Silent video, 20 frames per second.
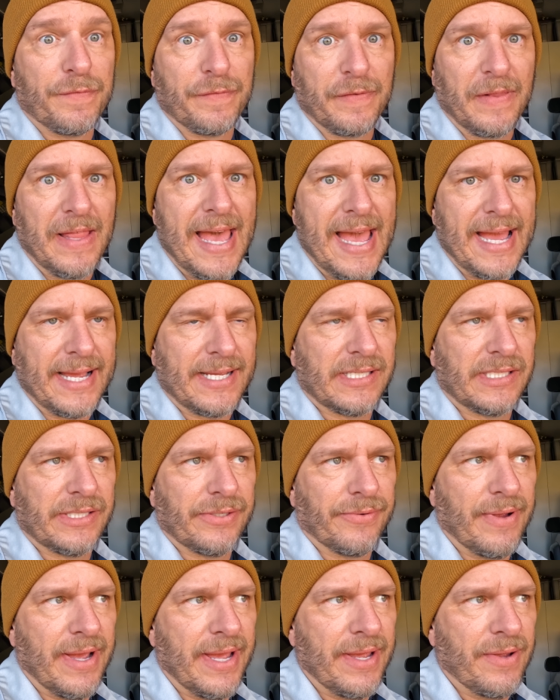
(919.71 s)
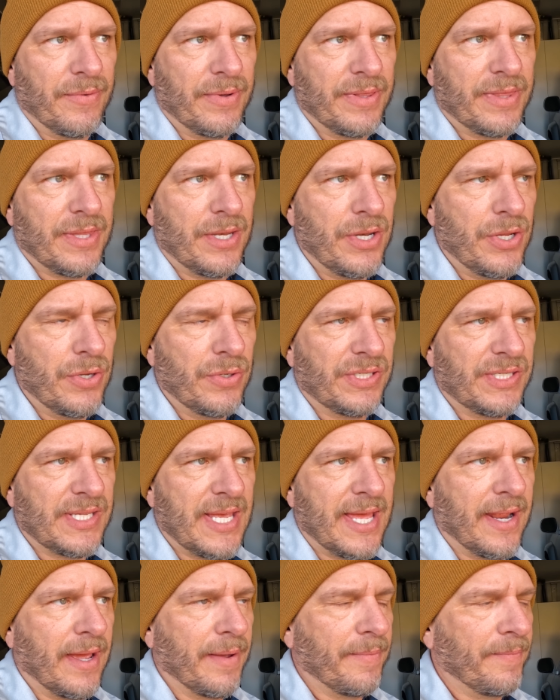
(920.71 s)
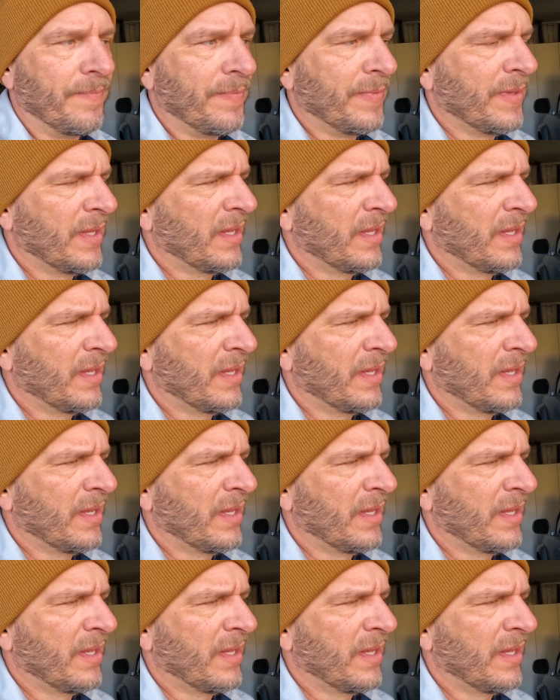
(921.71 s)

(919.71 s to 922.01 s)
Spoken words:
flex, right, with the new setup.